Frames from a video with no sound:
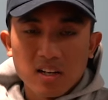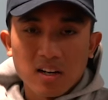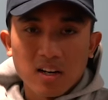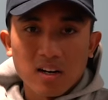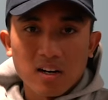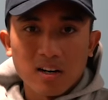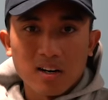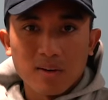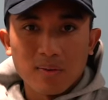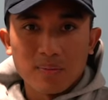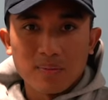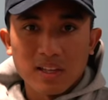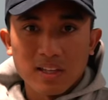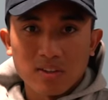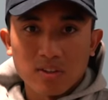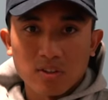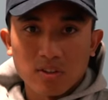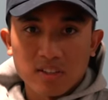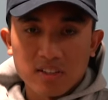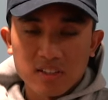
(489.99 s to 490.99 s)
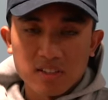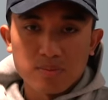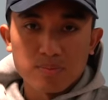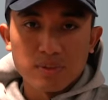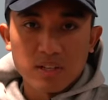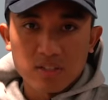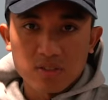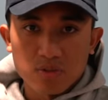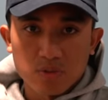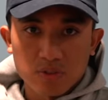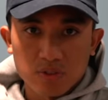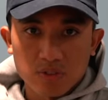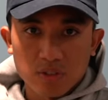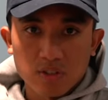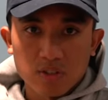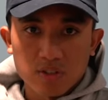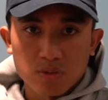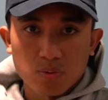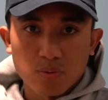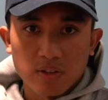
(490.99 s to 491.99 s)
um, that there is mixed
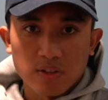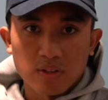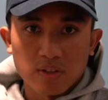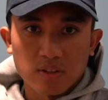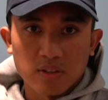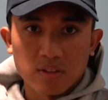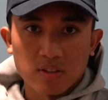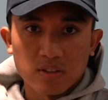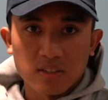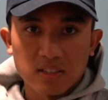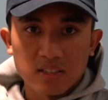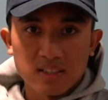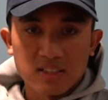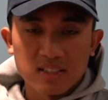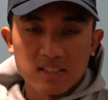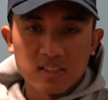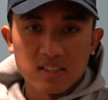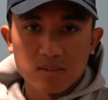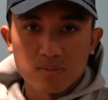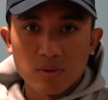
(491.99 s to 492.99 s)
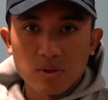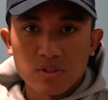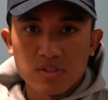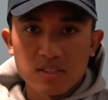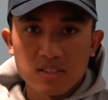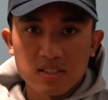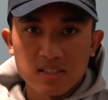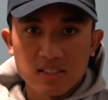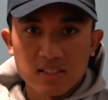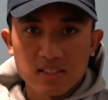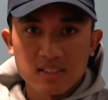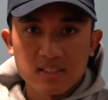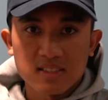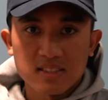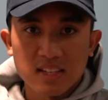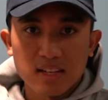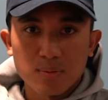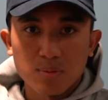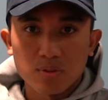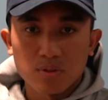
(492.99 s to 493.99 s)
results whether the syndesmosis is
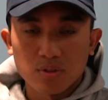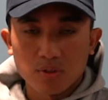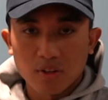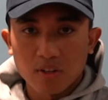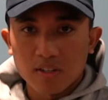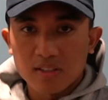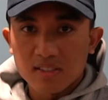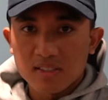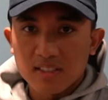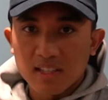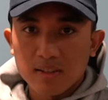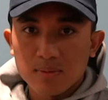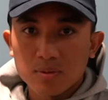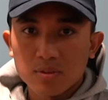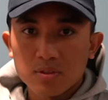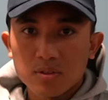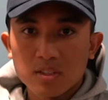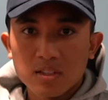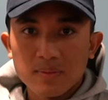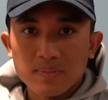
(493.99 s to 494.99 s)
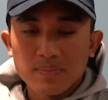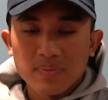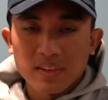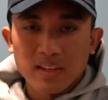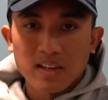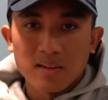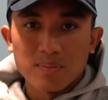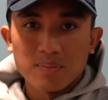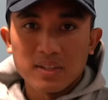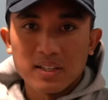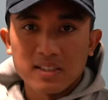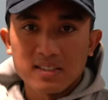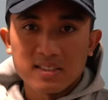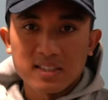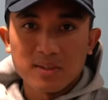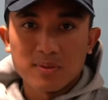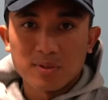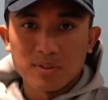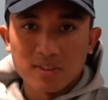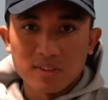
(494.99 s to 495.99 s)
stable or unstable and being
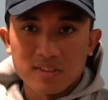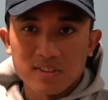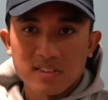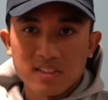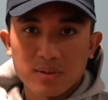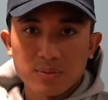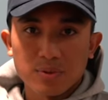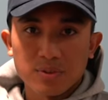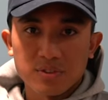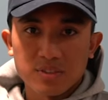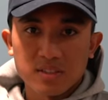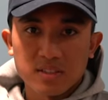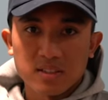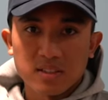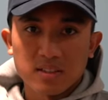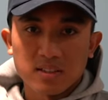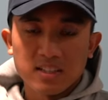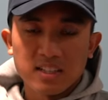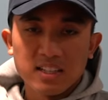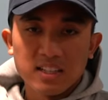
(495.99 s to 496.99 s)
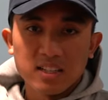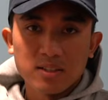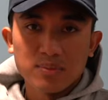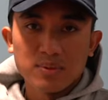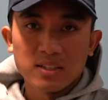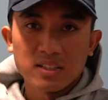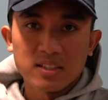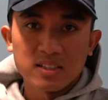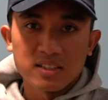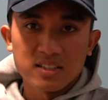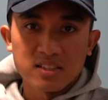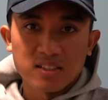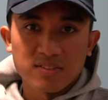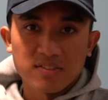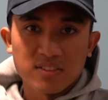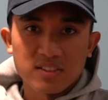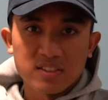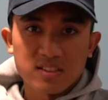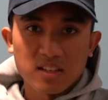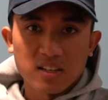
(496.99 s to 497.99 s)
stable and unstable is key because
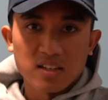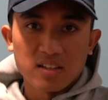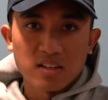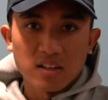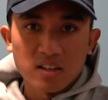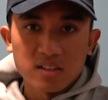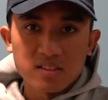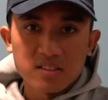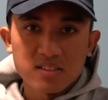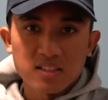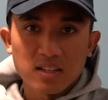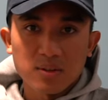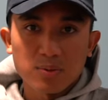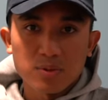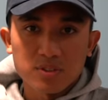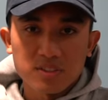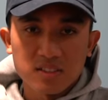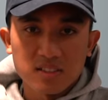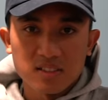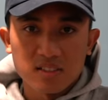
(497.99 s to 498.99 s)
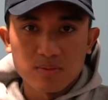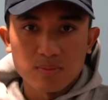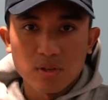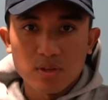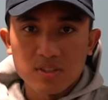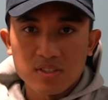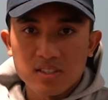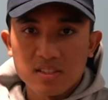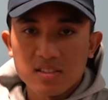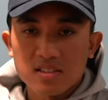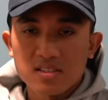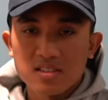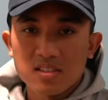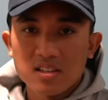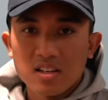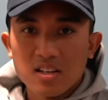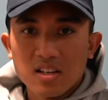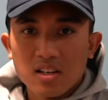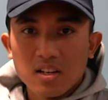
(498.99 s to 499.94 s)
if it's an unstable syndesmosis,